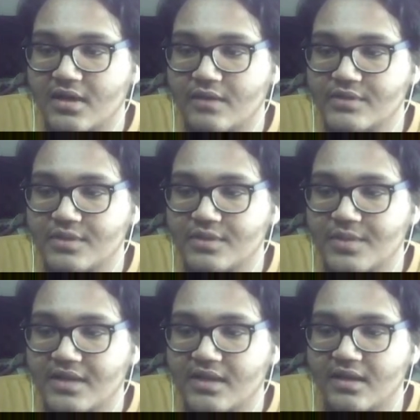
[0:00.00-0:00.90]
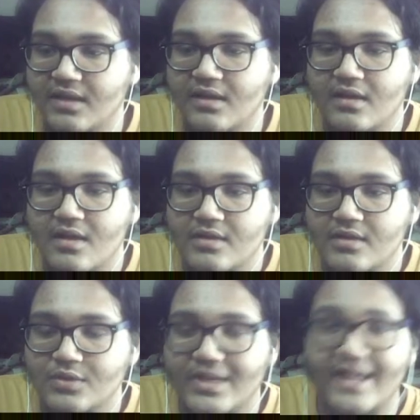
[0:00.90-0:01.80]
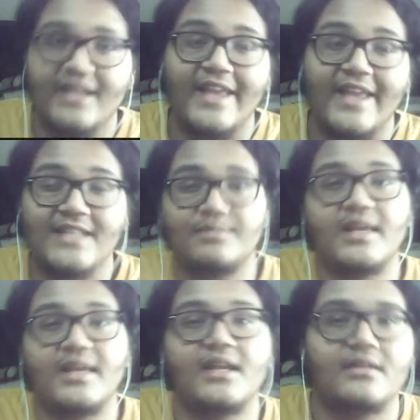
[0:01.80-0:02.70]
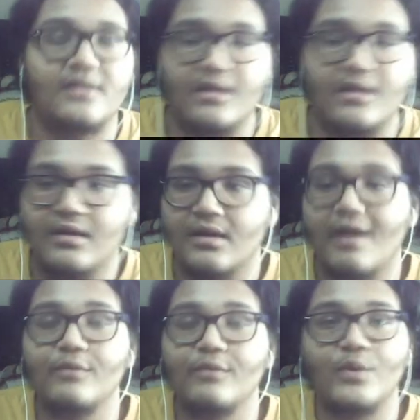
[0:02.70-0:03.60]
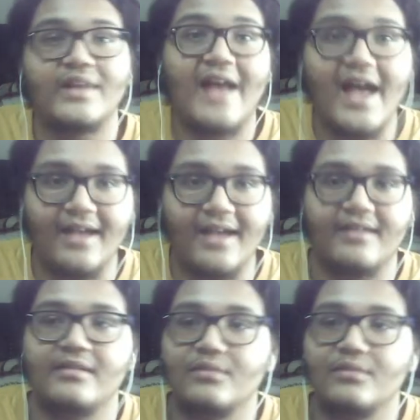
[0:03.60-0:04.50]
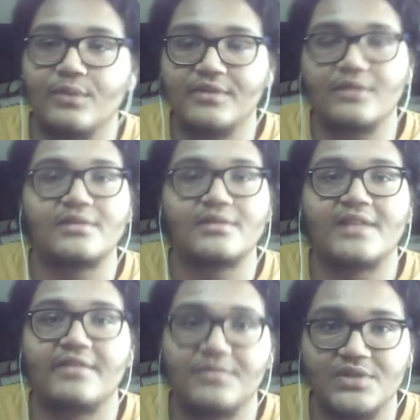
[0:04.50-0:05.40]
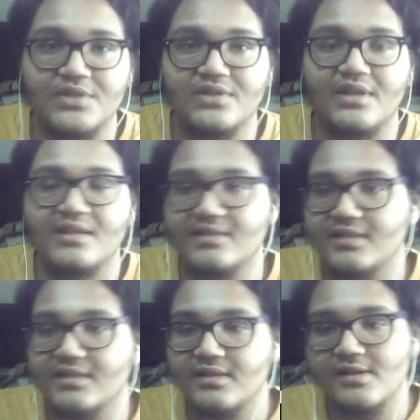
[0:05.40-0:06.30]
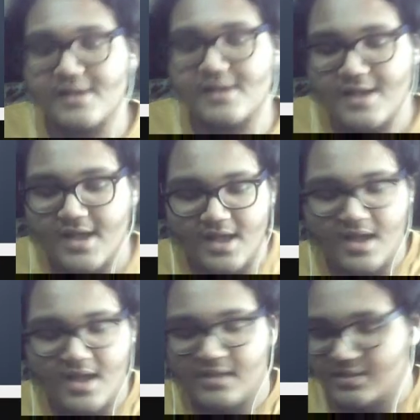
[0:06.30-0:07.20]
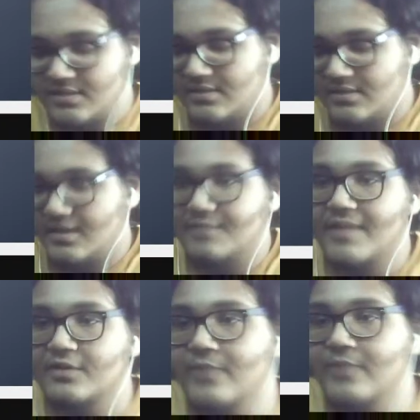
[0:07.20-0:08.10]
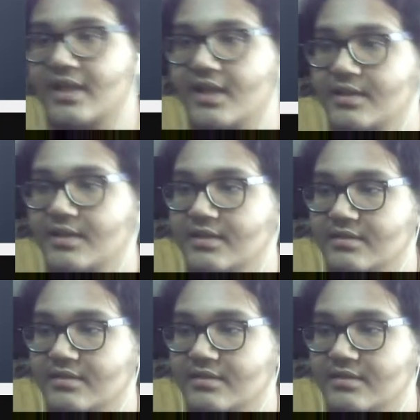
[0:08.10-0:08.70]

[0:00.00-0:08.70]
which I'm running, so that I can explain how you can hack into a Windows 7 machine easily. I'll just get back to my Kali.